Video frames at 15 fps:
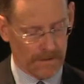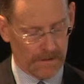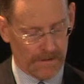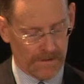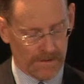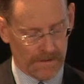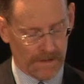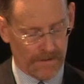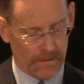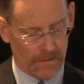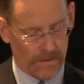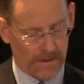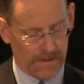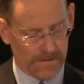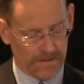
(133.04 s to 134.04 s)
you still have
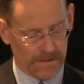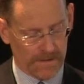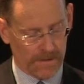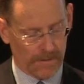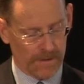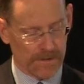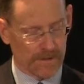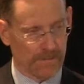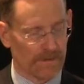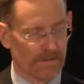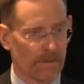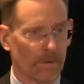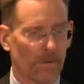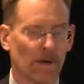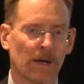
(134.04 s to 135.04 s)
all those things I mentioned
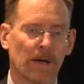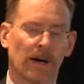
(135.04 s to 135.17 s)
before.